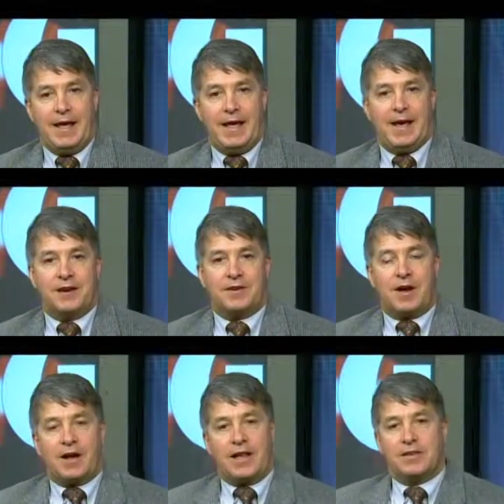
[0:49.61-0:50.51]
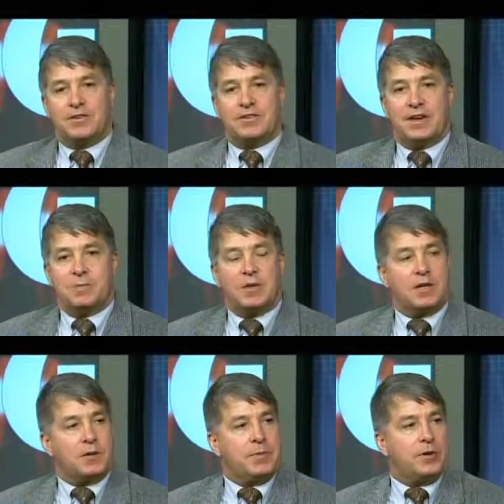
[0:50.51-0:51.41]
And I liked the segment a
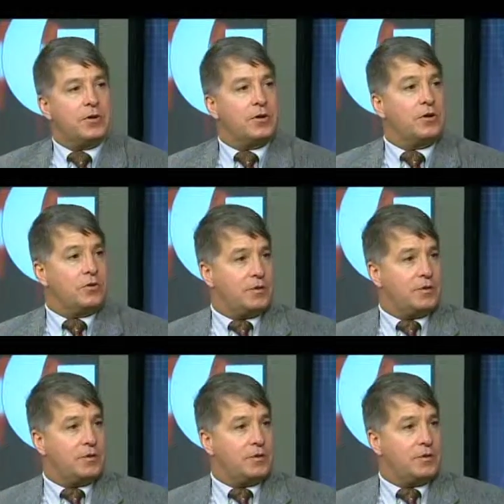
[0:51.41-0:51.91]
little bit earlier